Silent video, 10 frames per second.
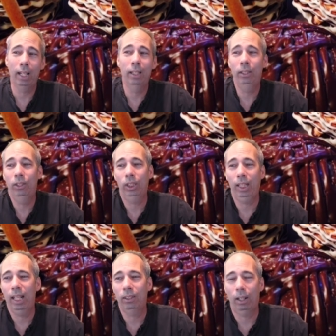And you just
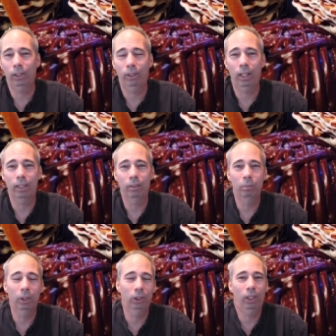can't talk trucking
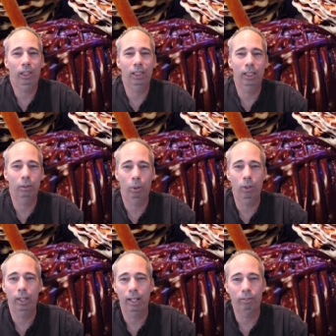because trucking gets
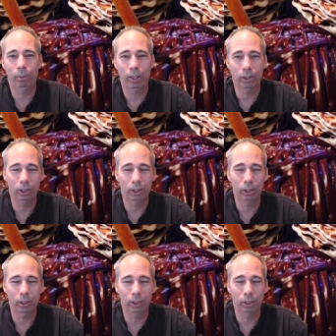boring after a while just